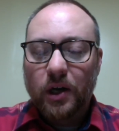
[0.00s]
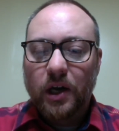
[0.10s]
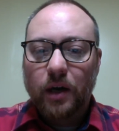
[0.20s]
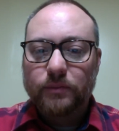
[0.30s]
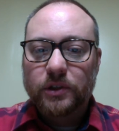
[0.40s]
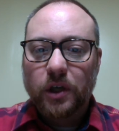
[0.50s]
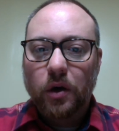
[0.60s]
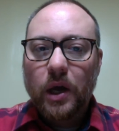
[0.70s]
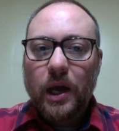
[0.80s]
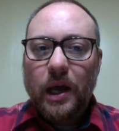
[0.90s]

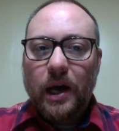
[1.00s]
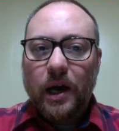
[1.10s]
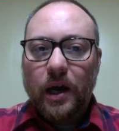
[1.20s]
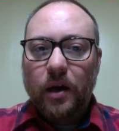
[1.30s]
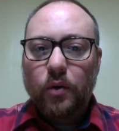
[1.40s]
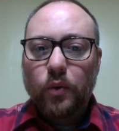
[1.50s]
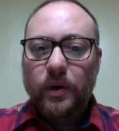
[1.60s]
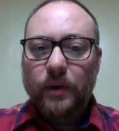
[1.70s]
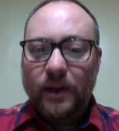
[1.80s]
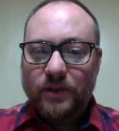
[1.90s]

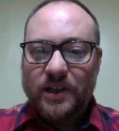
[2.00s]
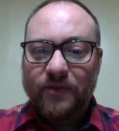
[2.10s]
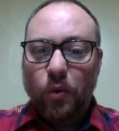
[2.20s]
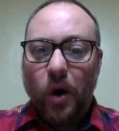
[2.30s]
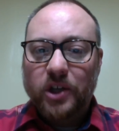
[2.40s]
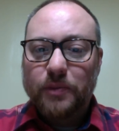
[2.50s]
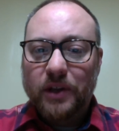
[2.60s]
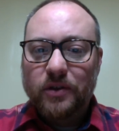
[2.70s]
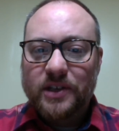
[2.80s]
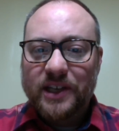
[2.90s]
We just have to watch about
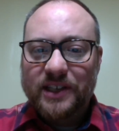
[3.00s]
those things,